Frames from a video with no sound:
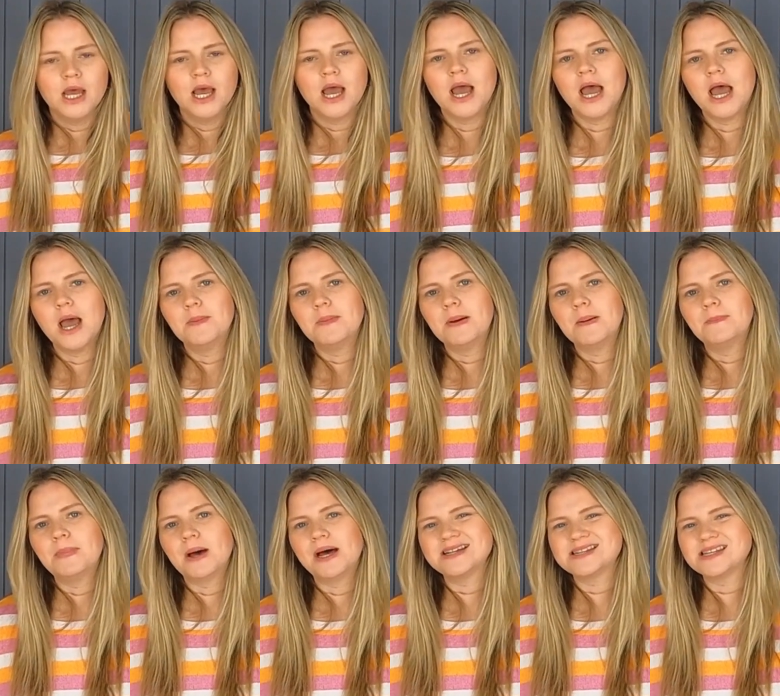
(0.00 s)

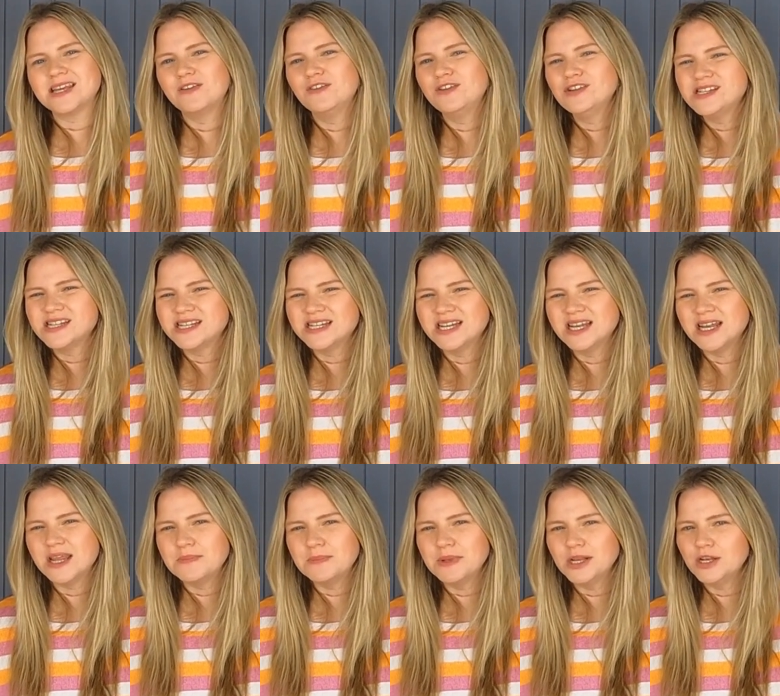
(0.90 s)
But if you didn't,
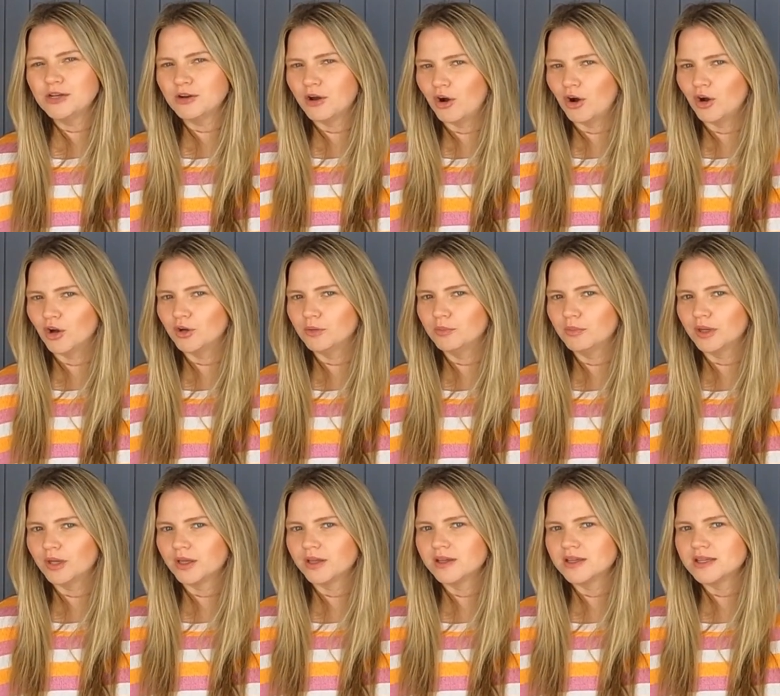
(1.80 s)
let me know
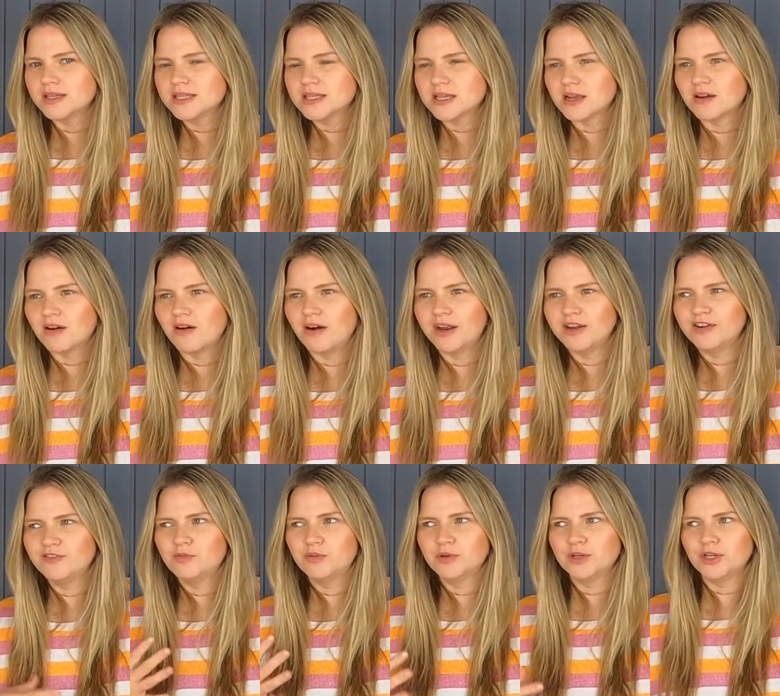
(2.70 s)
because I kind
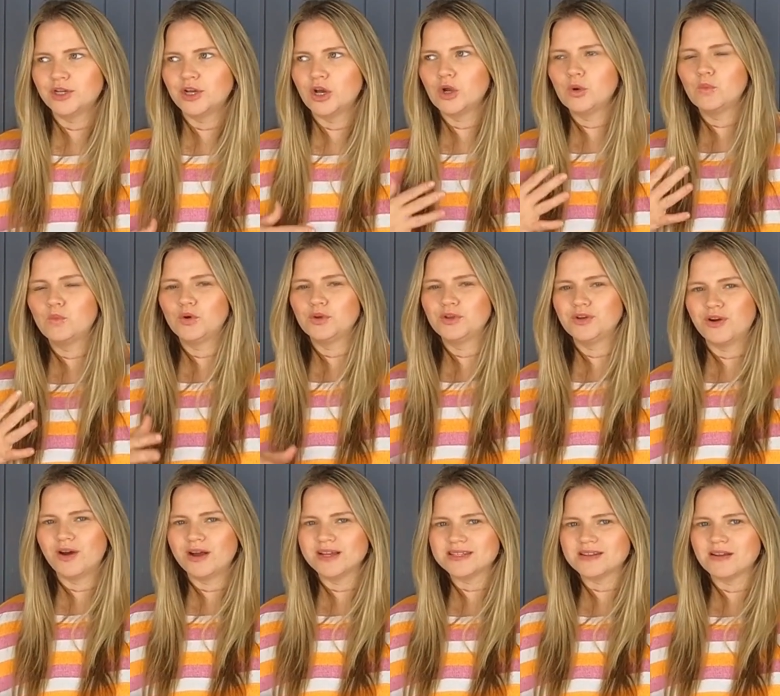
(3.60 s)
of want to know what you
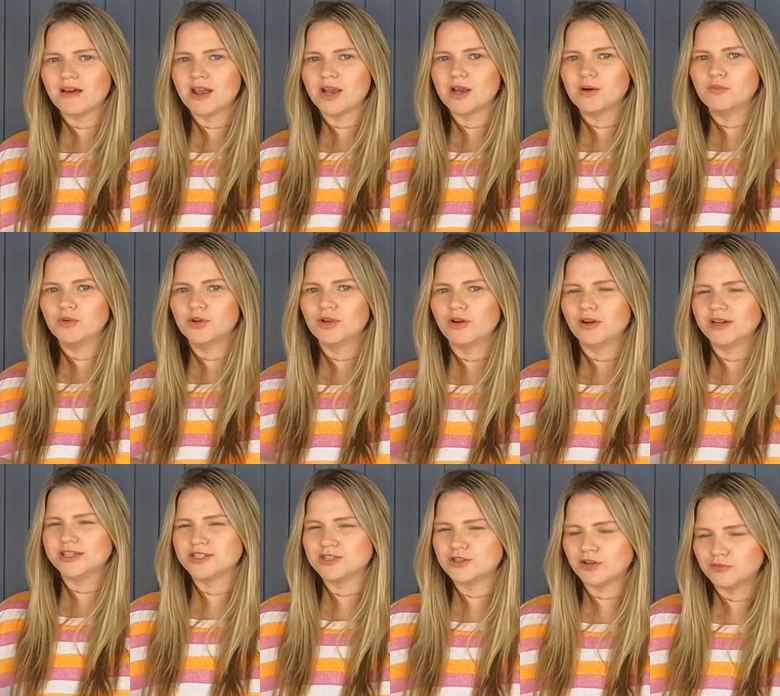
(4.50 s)
guys like and what you
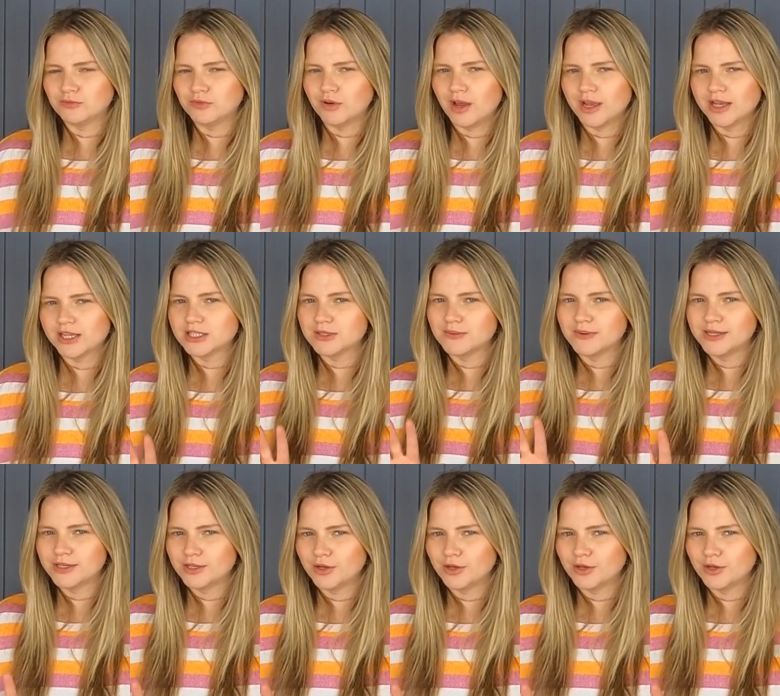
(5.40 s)
guys don't like so I